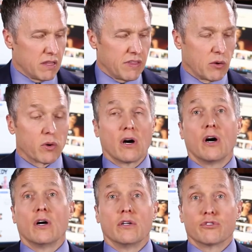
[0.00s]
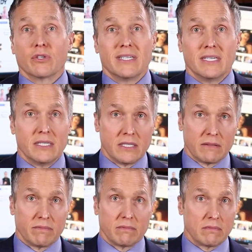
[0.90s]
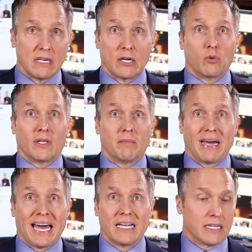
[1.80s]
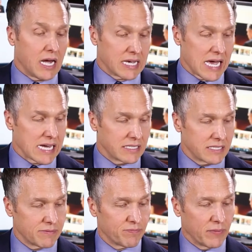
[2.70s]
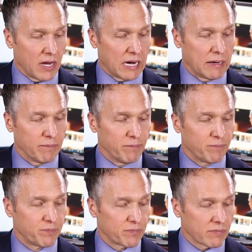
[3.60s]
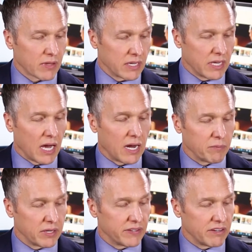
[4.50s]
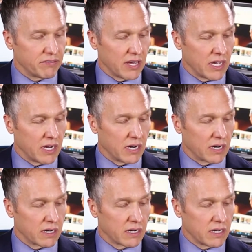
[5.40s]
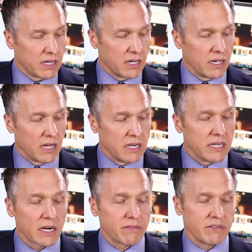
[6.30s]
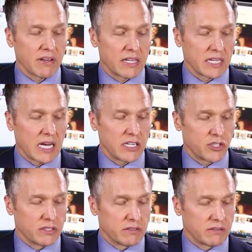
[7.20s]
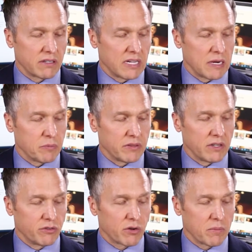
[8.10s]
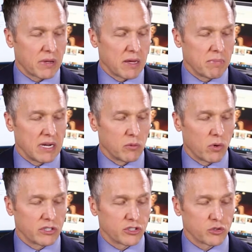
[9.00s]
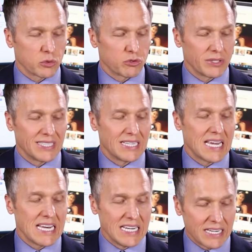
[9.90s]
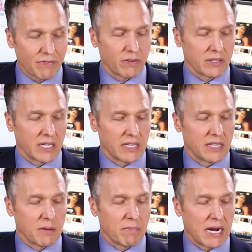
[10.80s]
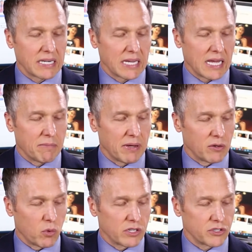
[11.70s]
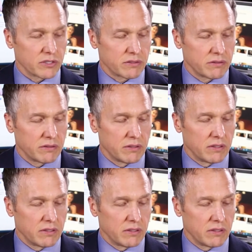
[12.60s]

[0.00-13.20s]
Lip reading: They were all treated equally bad, I guess. They say here, none of these allegations claim that the Trump campaign watchers were treated differently than the Biden campaign watchers.